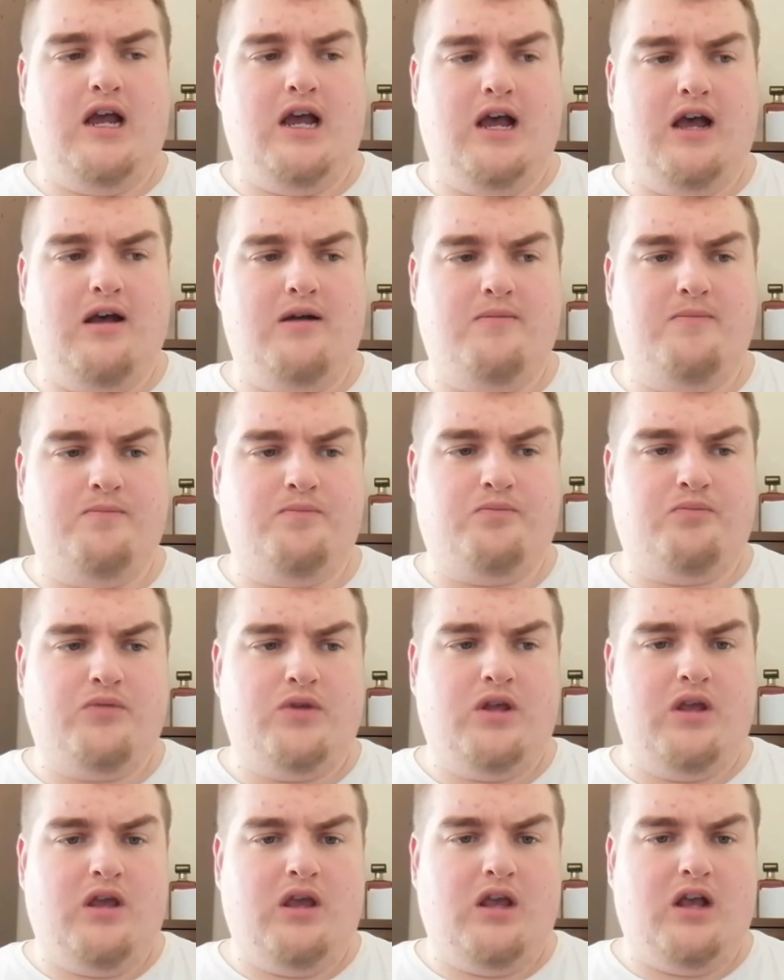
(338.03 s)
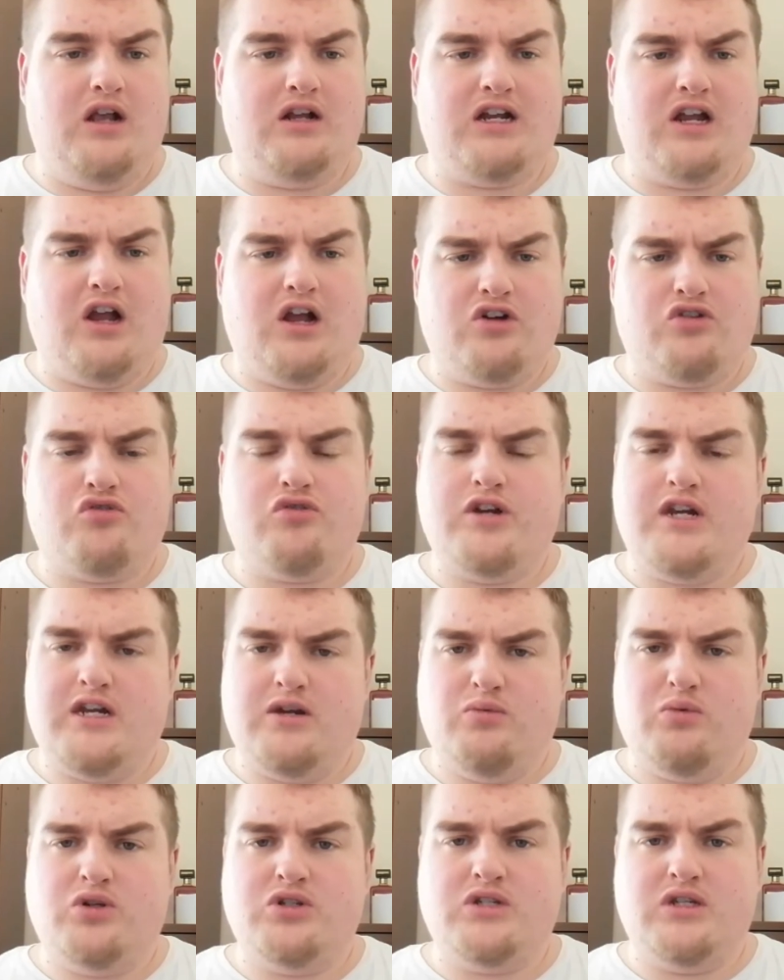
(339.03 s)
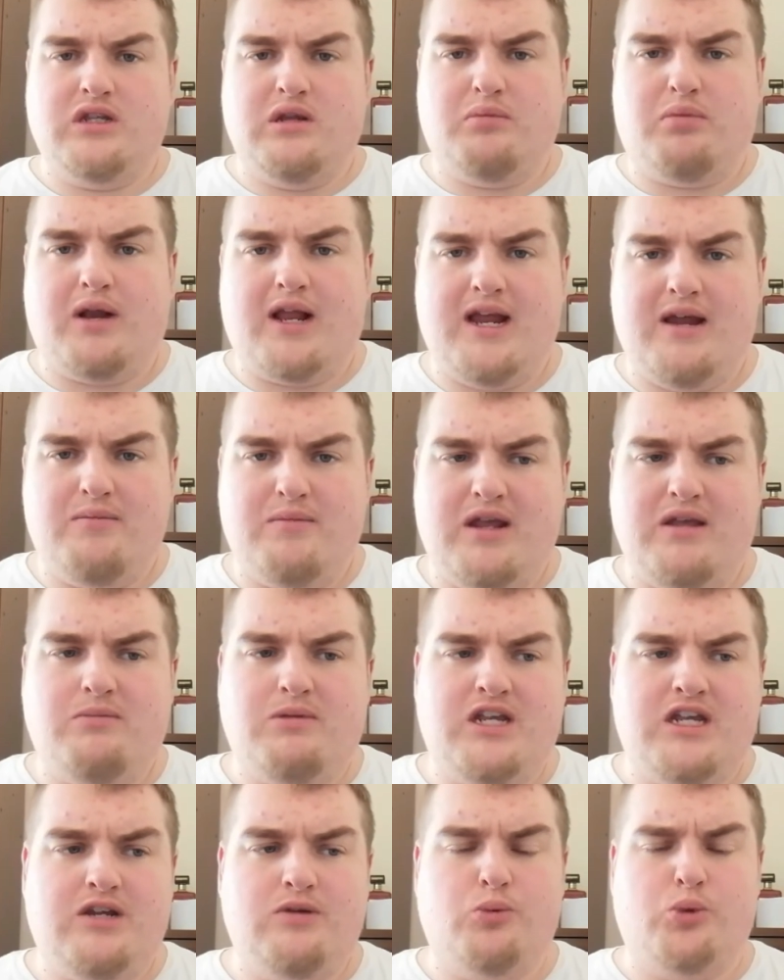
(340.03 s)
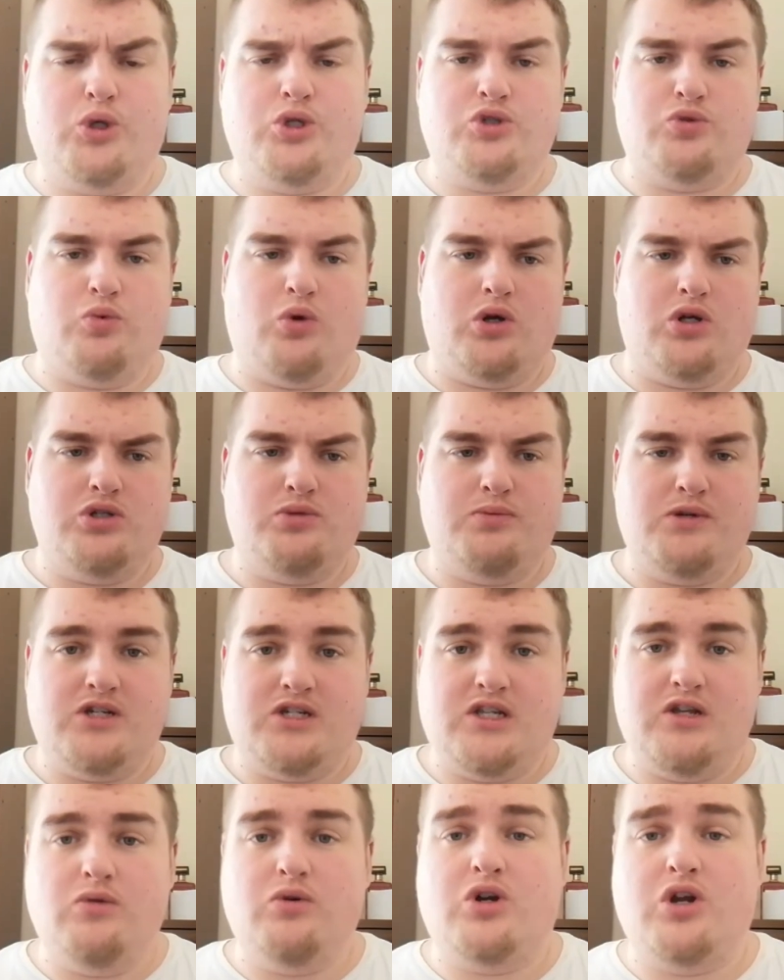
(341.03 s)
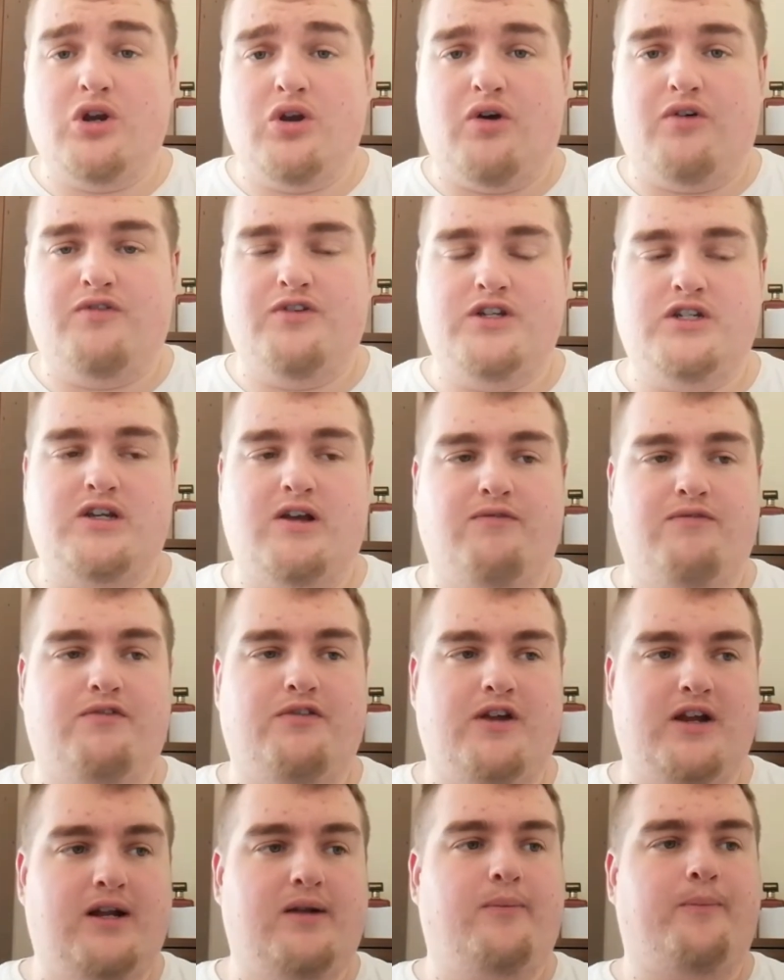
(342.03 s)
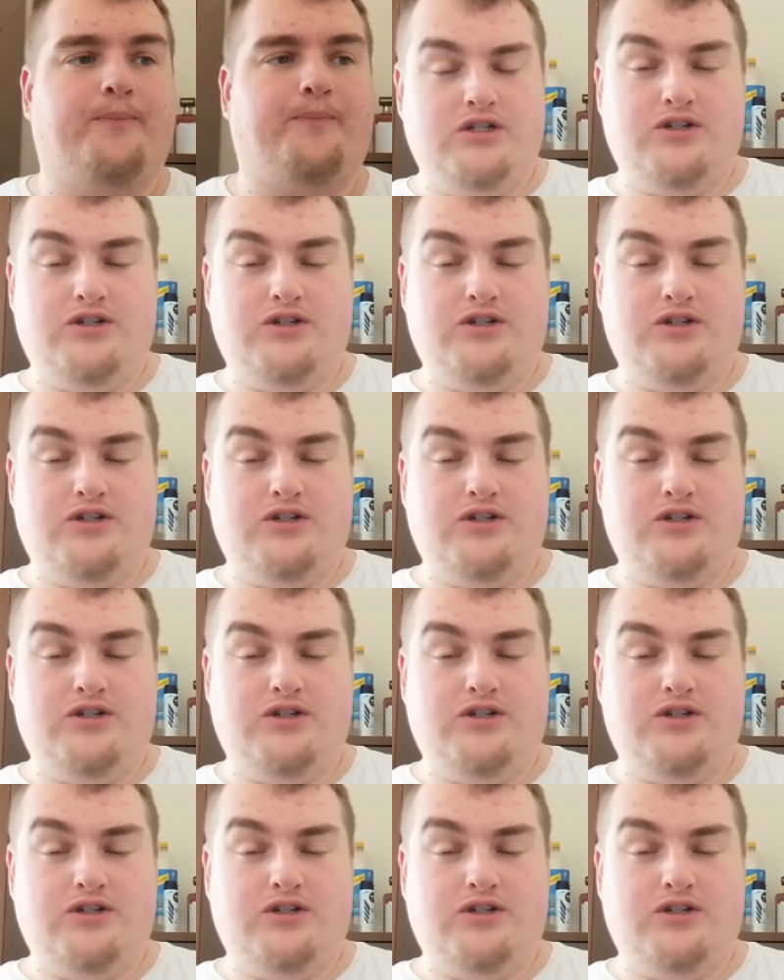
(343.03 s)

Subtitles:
I agree he wasn't the player maybe he once was, but still could offer something.